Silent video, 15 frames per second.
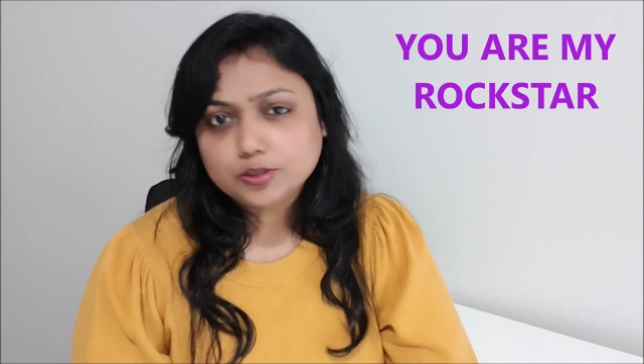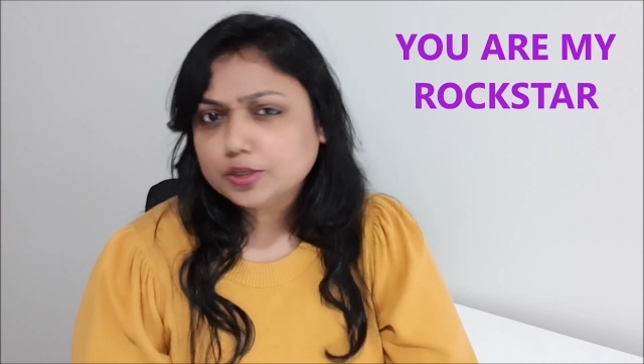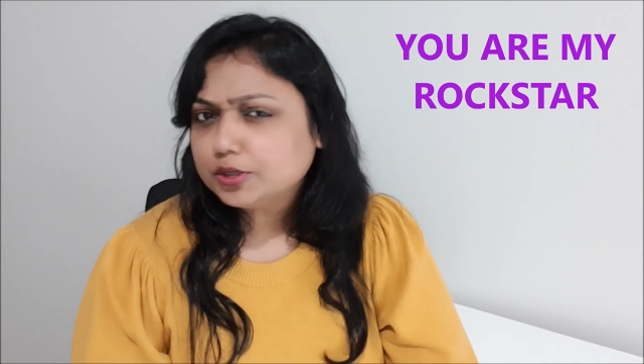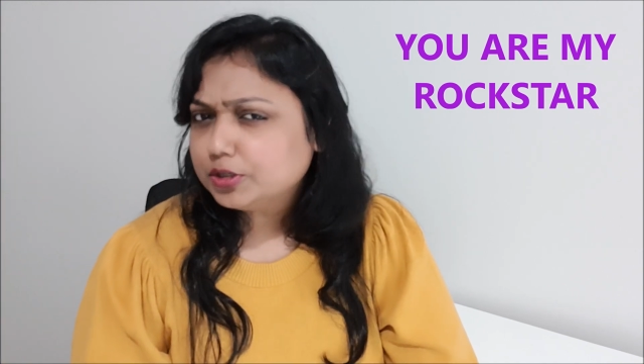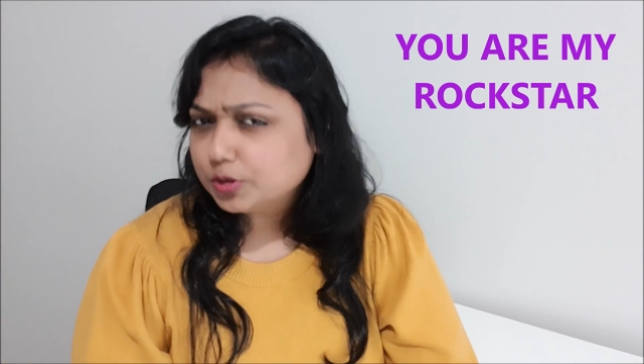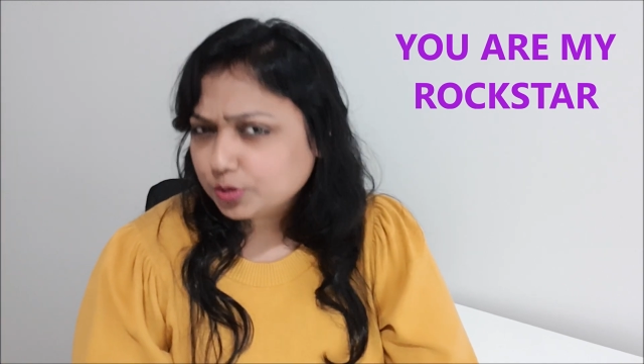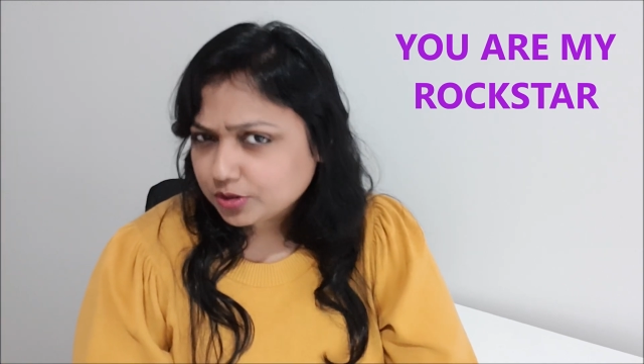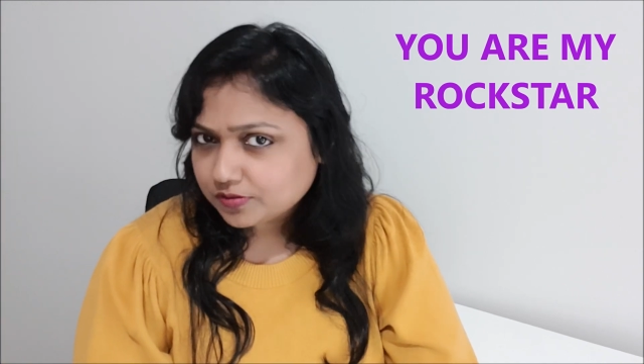So
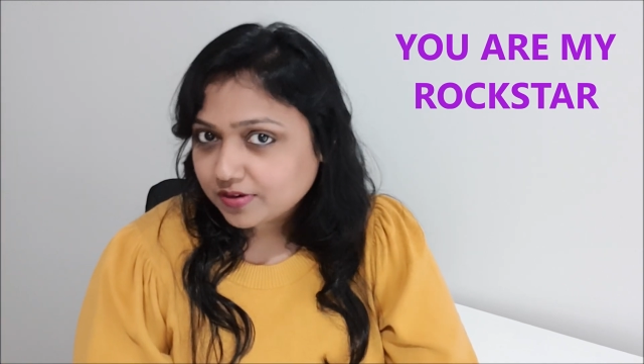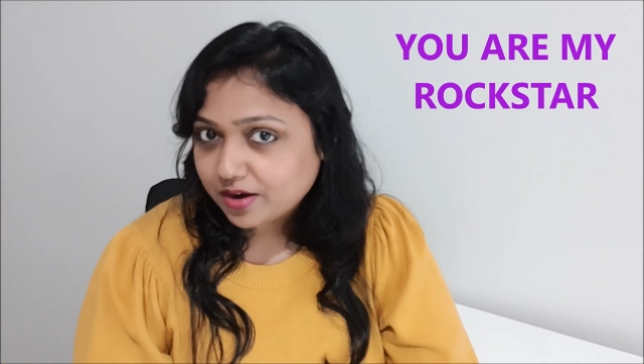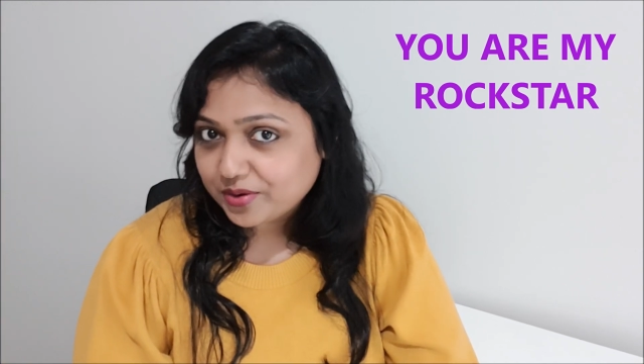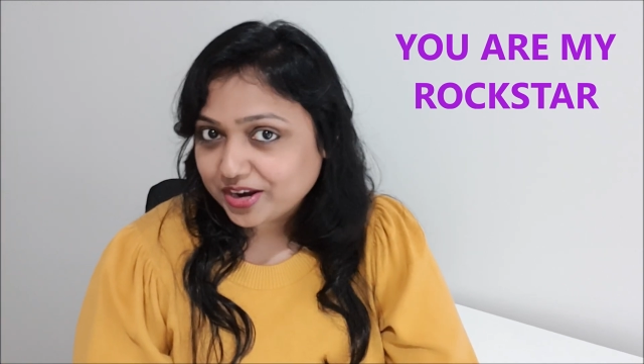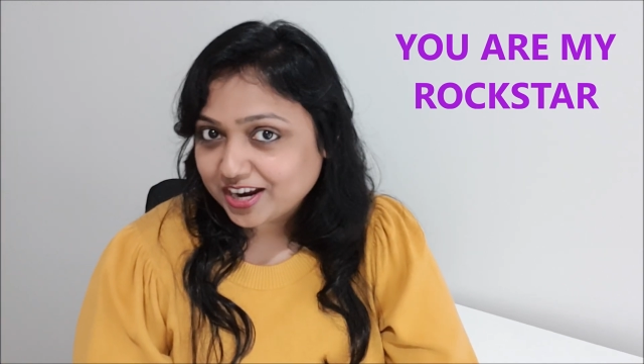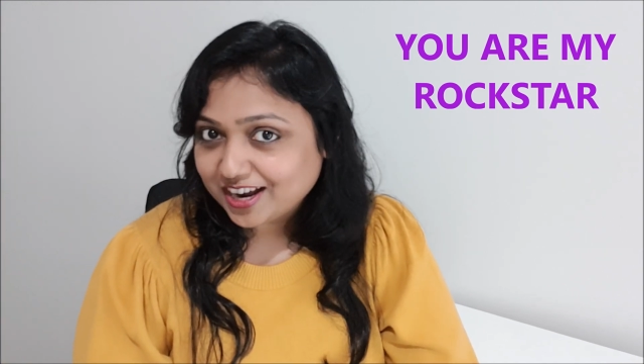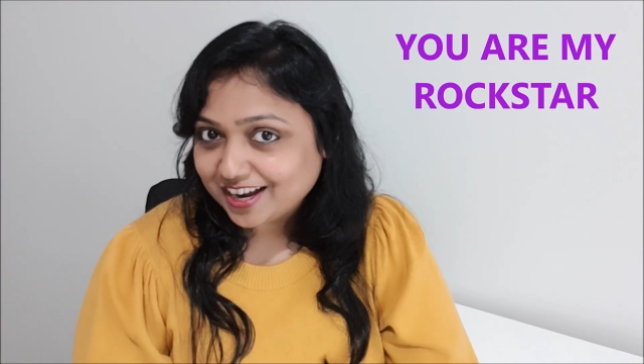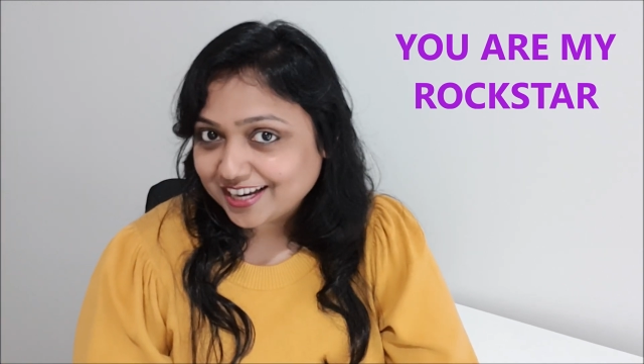don't
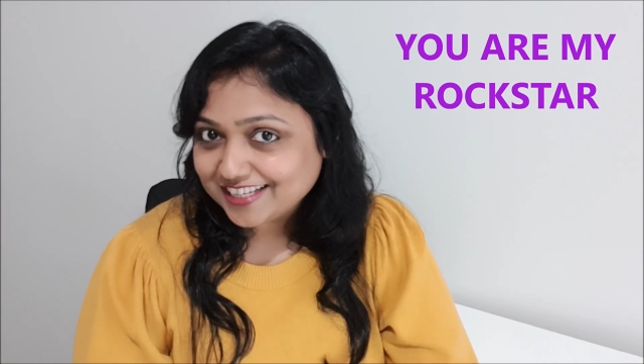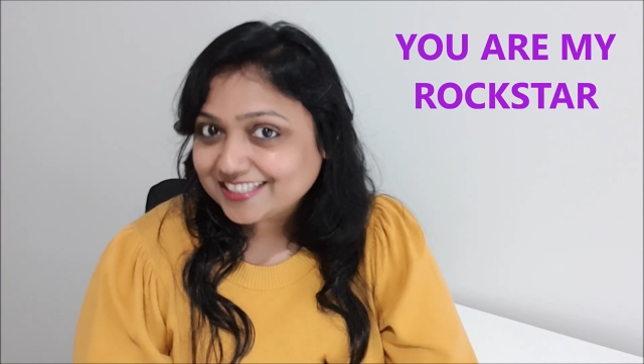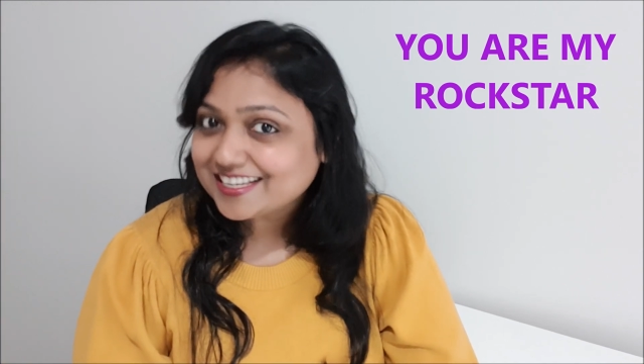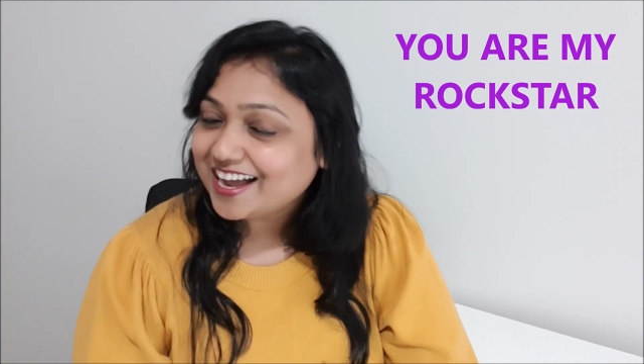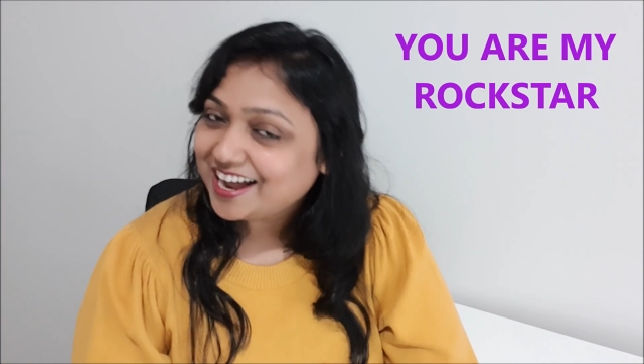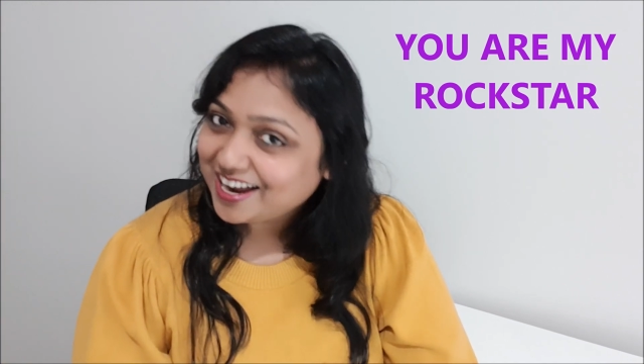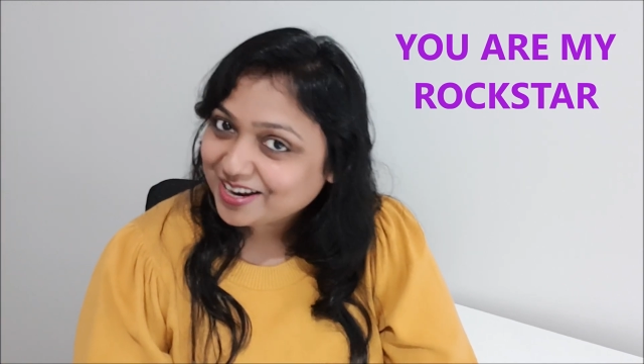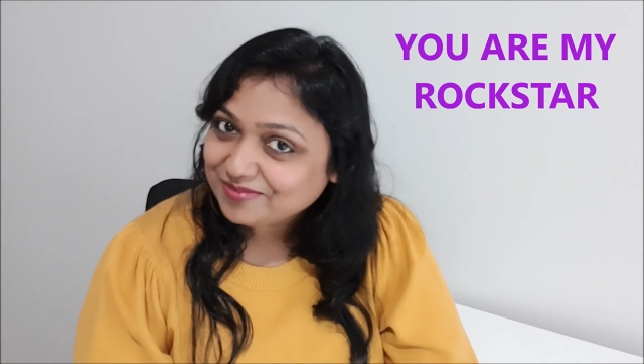worry guys,
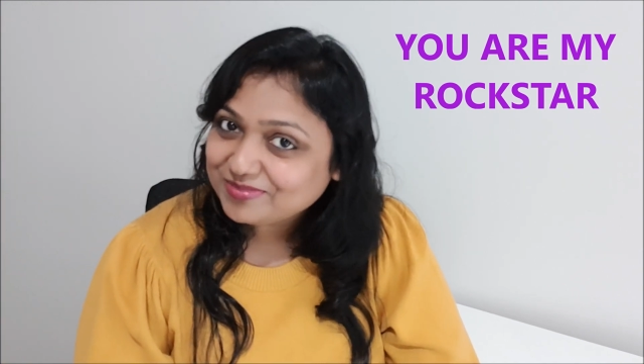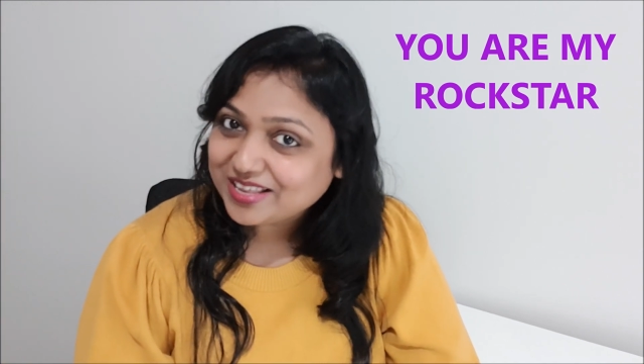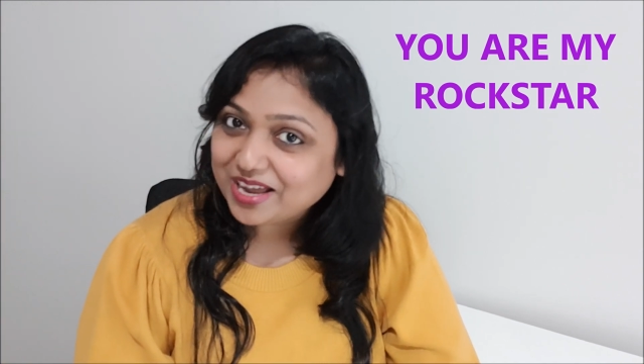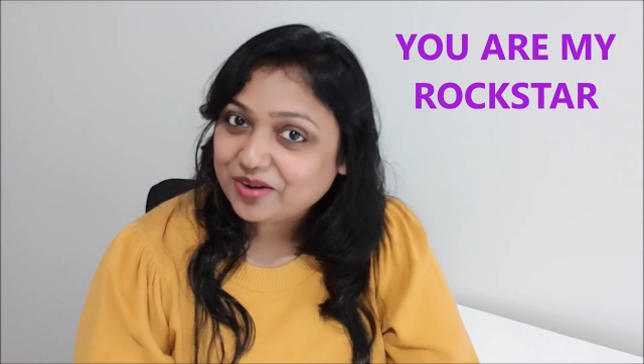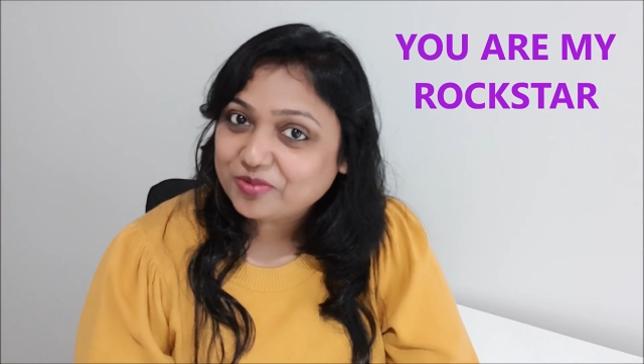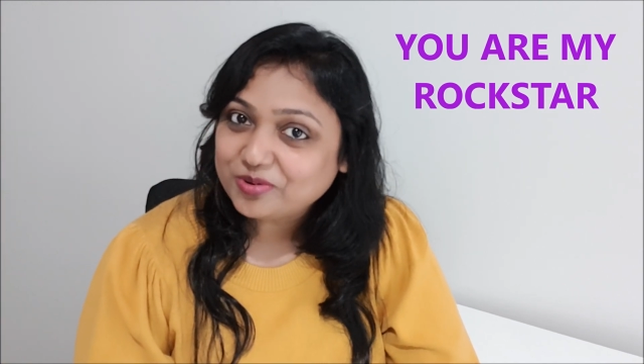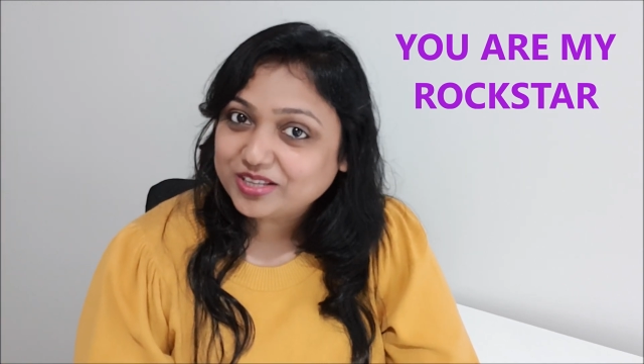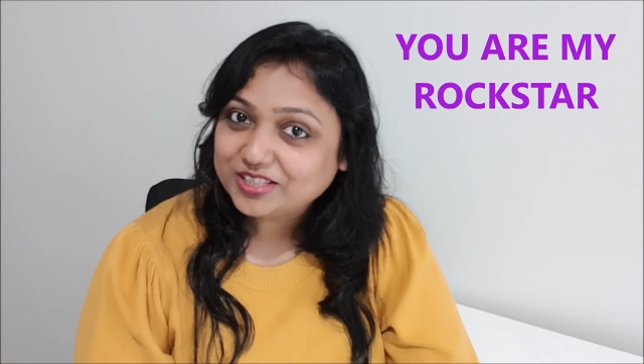I'm
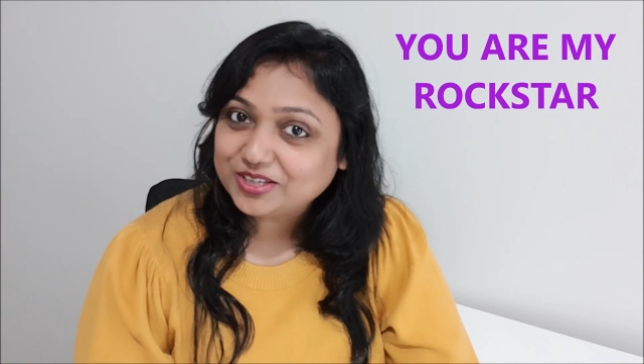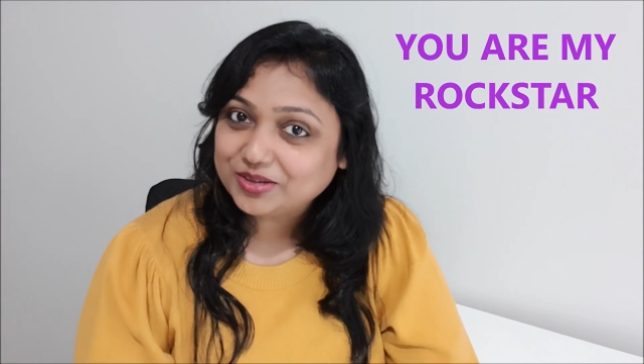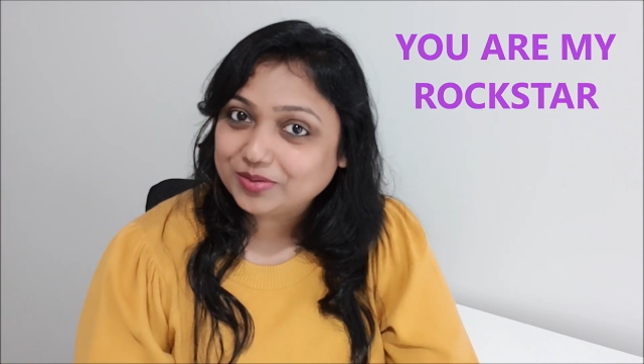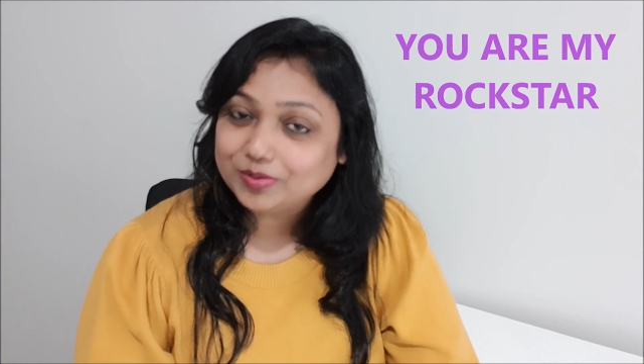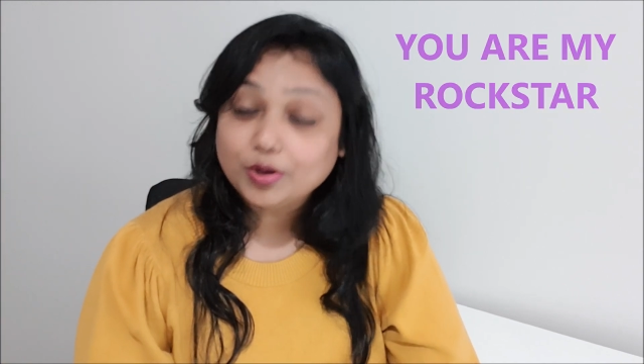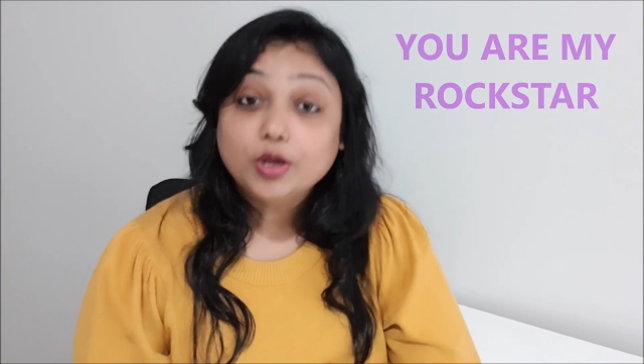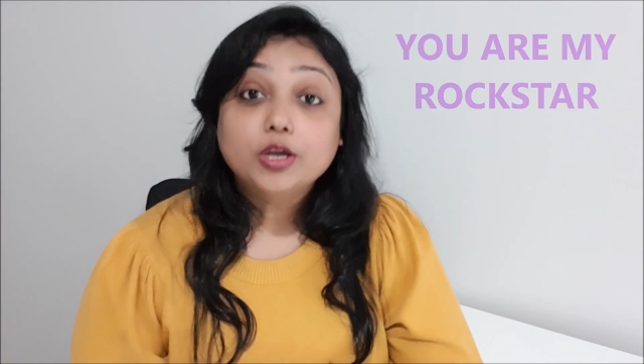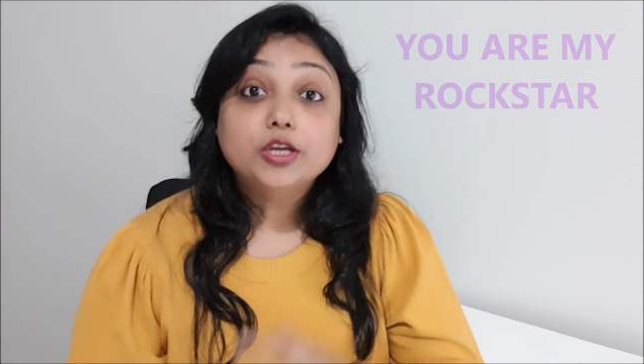there with
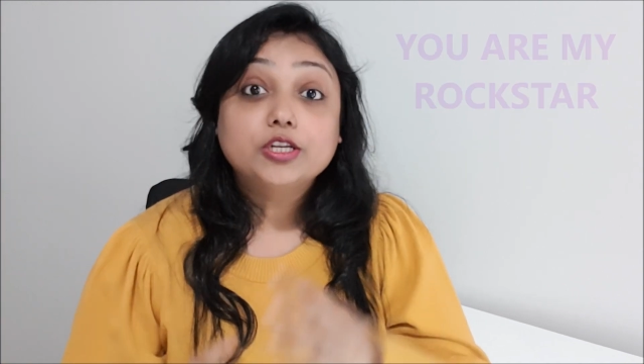you